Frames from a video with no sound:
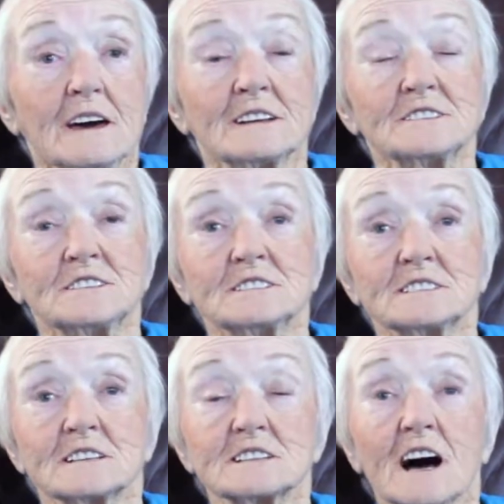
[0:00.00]
And she
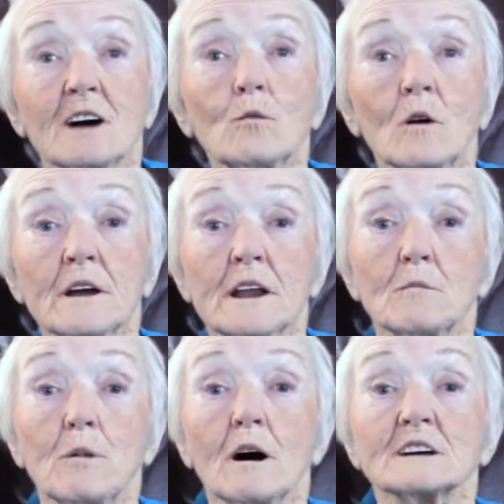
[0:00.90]
says, I want a
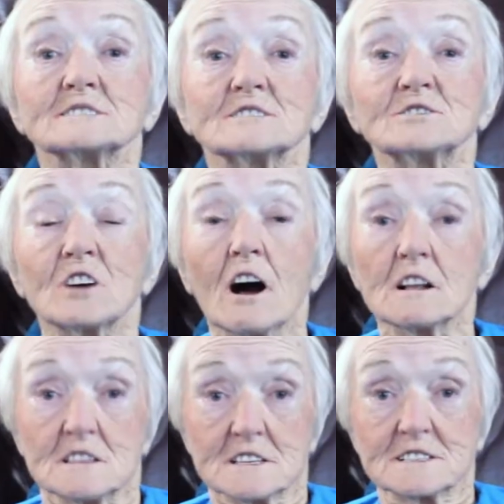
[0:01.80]
box of
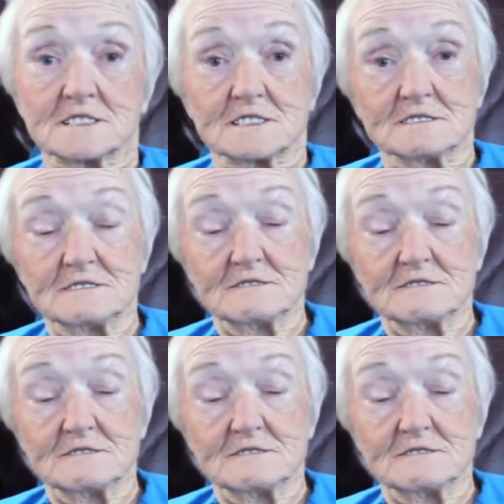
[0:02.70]
chocolates.